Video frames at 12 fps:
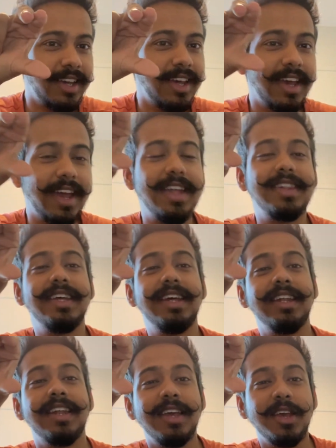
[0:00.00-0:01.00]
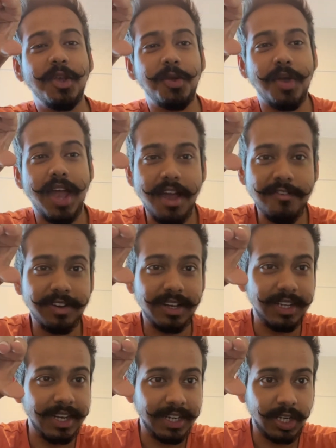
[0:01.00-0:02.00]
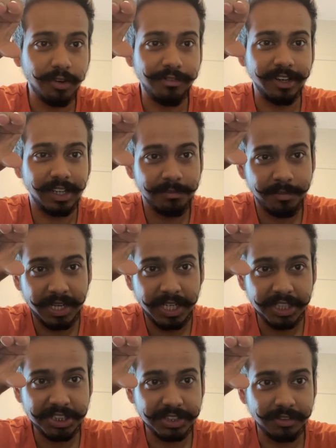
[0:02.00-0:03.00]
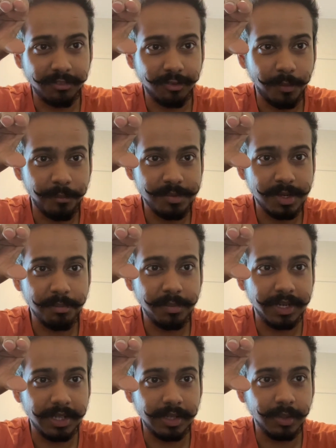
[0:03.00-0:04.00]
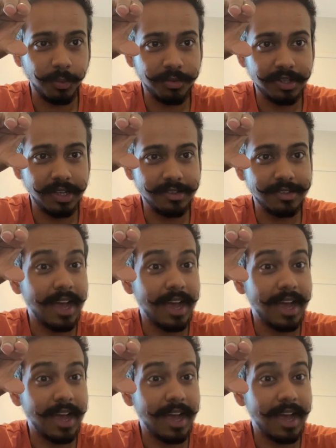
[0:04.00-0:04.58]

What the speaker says: and then you have a letter of recommendation from somebody who says,